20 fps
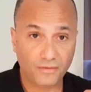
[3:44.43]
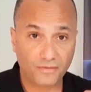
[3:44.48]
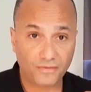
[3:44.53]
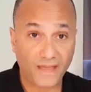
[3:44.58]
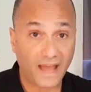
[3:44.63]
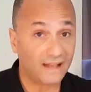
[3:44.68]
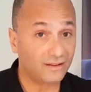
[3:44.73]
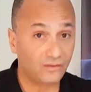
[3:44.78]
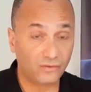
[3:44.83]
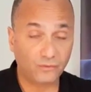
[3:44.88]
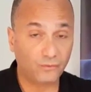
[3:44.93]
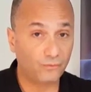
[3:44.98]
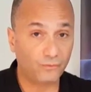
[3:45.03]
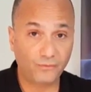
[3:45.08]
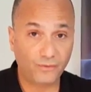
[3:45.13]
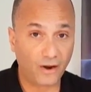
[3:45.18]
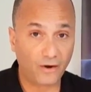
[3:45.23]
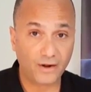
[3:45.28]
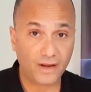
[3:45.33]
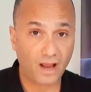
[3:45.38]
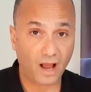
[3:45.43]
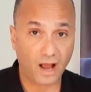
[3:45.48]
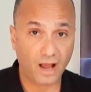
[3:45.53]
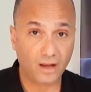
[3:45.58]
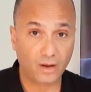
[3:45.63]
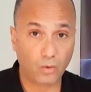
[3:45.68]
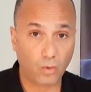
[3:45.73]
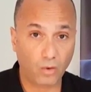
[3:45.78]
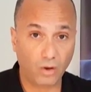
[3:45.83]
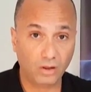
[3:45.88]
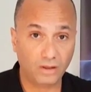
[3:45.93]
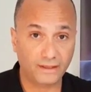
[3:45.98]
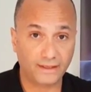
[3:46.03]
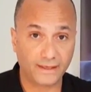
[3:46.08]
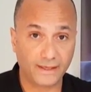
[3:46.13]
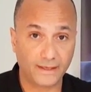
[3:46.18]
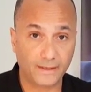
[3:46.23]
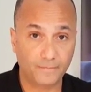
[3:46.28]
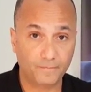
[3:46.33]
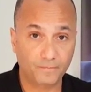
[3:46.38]
That's very high
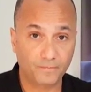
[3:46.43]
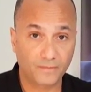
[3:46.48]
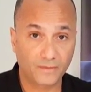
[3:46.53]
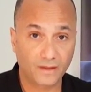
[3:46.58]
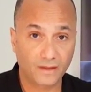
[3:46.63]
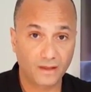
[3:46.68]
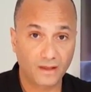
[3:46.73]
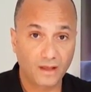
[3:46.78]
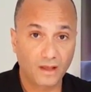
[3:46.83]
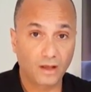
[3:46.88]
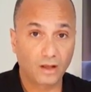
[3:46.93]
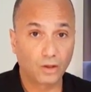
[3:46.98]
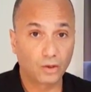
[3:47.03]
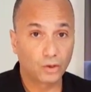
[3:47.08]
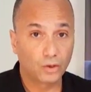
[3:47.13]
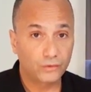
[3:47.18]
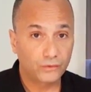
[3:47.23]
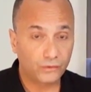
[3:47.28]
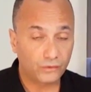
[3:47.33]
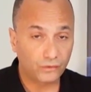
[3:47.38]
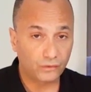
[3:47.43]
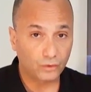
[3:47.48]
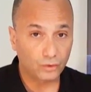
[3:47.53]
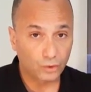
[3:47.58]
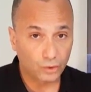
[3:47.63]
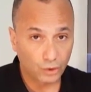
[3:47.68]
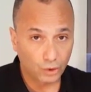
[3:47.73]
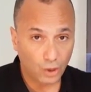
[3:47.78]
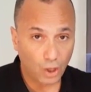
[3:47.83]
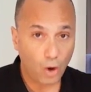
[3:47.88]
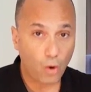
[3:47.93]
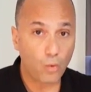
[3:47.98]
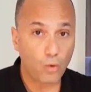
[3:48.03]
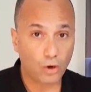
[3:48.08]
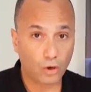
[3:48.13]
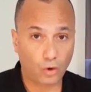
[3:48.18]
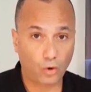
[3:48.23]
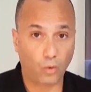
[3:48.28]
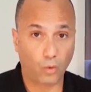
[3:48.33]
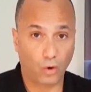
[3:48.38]
quality.
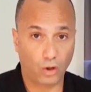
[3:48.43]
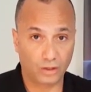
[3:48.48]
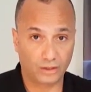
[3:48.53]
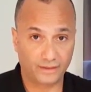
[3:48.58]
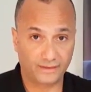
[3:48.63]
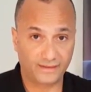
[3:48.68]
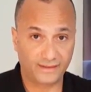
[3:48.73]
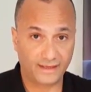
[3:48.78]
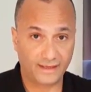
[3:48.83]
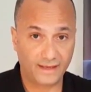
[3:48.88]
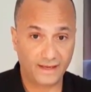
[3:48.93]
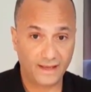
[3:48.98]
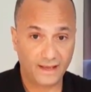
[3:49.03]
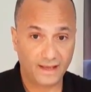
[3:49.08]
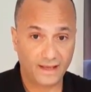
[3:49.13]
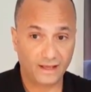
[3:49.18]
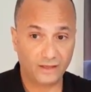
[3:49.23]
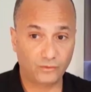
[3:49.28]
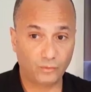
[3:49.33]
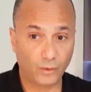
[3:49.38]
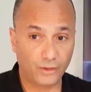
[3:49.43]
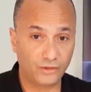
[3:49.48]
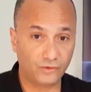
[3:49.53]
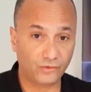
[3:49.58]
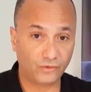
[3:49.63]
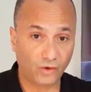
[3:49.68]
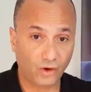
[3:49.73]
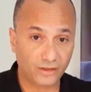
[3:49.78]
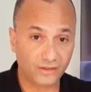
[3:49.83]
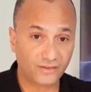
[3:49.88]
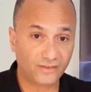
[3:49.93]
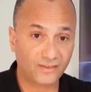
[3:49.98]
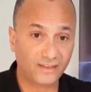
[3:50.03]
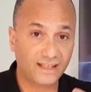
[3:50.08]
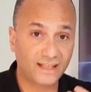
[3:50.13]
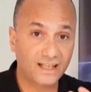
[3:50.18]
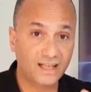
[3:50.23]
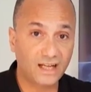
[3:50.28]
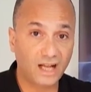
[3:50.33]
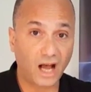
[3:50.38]
Lower quality is when you start to
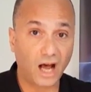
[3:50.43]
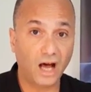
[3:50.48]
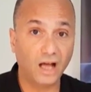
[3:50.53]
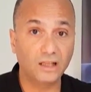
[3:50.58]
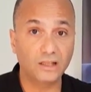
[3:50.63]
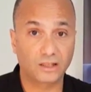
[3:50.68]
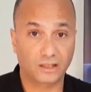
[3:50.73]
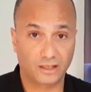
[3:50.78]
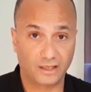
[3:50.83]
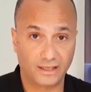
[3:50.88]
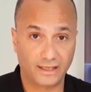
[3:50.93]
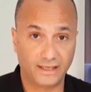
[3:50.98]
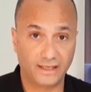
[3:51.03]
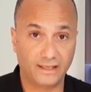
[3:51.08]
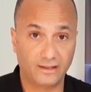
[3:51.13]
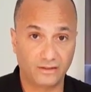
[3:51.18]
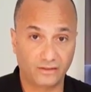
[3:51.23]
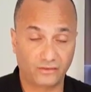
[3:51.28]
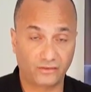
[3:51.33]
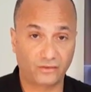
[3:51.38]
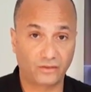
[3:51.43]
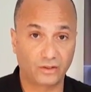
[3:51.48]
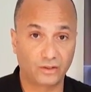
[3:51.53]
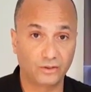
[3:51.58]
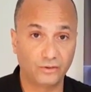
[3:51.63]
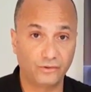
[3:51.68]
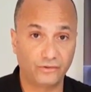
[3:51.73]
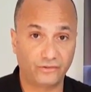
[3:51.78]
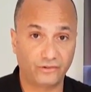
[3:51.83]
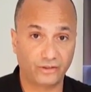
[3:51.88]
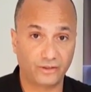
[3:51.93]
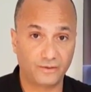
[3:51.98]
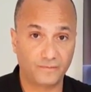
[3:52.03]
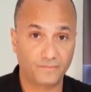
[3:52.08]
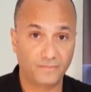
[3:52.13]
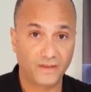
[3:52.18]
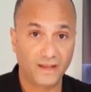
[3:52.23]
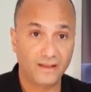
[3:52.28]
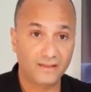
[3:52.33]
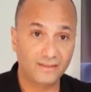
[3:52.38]
see color in the solution.
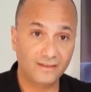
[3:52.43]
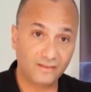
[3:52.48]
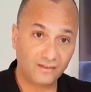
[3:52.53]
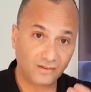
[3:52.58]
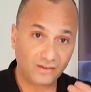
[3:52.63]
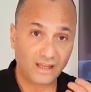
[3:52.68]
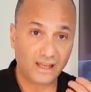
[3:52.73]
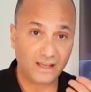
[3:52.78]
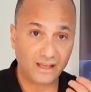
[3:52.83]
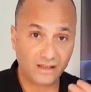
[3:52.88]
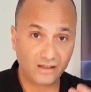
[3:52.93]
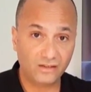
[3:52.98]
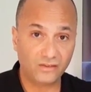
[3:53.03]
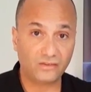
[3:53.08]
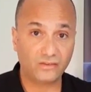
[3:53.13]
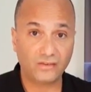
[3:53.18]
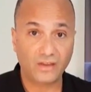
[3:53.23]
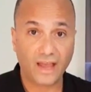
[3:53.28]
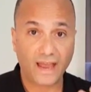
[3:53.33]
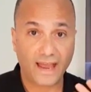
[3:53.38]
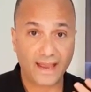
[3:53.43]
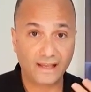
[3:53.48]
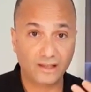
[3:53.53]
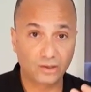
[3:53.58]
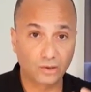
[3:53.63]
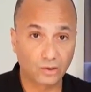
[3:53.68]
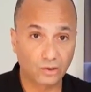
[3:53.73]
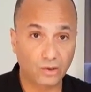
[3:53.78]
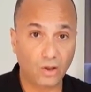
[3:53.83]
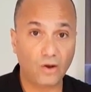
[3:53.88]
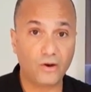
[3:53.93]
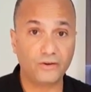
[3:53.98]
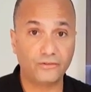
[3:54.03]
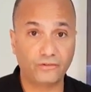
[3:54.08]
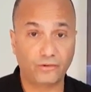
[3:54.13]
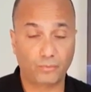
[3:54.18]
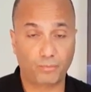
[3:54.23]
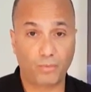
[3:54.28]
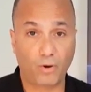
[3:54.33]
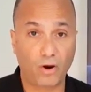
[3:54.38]
This is a
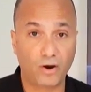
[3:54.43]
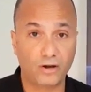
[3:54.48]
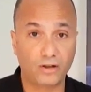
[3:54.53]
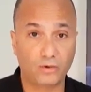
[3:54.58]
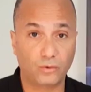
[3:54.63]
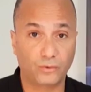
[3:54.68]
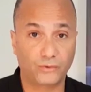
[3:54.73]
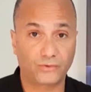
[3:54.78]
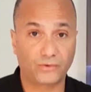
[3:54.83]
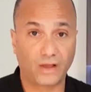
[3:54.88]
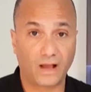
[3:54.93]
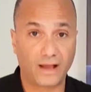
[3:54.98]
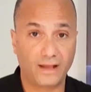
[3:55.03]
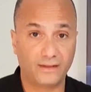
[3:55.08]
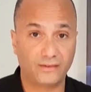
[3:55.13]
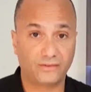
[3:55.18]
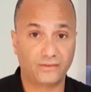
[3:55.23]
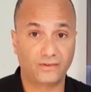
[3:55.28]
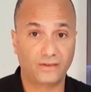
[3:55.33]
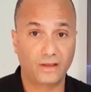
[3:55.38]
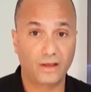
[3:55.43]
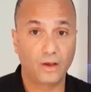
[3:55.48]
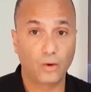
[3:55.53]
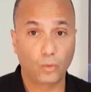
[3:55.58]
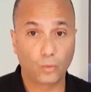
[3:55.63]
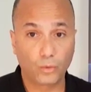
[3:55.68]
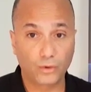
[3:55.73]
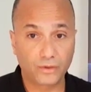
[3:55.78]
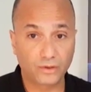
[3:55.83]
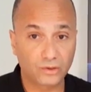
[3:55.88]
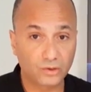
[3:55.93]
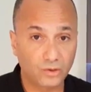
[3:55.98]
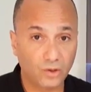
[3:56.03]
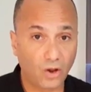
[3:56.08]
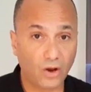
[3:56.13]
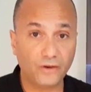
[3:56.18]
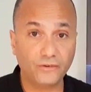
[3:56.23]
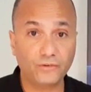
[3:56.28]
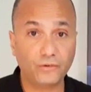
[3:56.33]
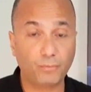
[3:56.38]
larger particle size. With a
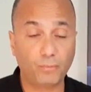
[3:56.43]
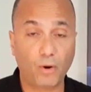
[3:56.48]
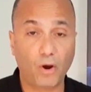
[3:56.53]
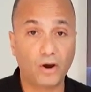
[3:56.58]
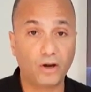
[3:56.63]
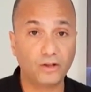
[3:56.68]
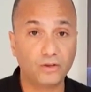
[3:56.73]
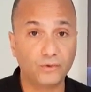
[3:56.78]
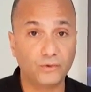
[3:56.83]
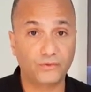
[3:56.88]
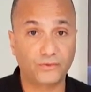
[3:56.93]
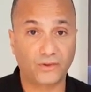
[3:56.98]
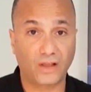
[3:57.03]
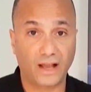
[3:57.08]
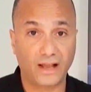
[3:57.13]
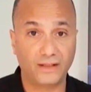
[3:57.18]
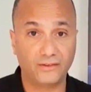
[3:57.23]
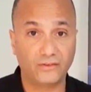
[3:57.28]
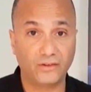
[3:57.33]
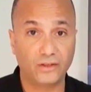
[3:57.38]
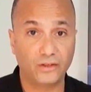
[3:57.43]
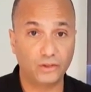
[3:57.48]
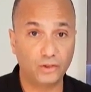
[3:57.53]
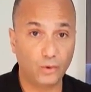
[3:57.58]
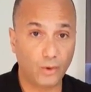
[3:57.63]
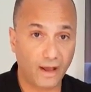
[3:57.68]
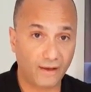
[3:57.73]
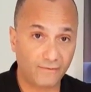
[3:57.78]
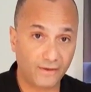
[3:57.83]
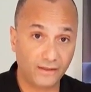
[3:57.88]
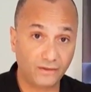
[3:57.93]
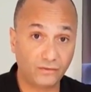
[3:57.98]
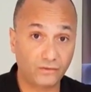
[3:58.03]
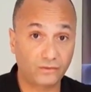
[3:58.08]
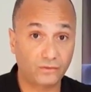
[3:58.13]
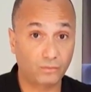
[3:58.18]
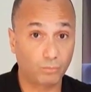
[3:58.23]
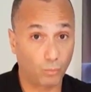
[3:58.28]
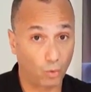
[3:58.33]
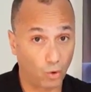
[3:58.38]
larger particle size, you have a
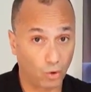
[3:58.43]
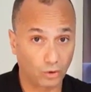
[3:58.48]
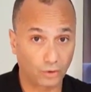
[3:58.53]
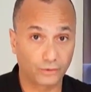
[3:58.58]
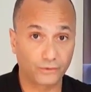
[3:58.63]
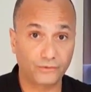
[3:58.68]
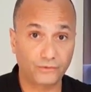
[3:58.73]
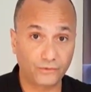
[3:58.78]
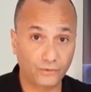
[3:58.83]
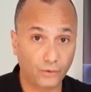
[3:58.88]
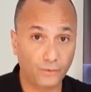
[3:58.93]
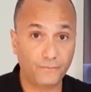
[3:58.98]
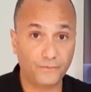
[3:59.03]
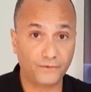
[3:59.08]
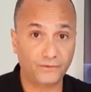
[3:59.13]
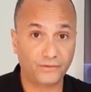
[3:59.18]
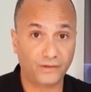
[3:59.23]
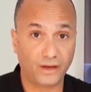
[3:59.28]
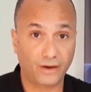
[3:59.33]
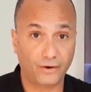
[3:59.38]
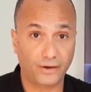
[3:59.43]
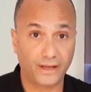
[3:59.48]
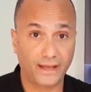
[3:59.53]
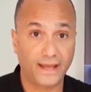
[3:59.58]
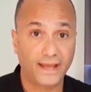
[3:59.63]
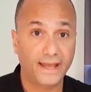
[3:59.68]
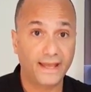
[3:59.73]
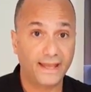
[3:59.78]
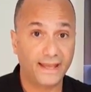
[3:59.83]
smaller surface area.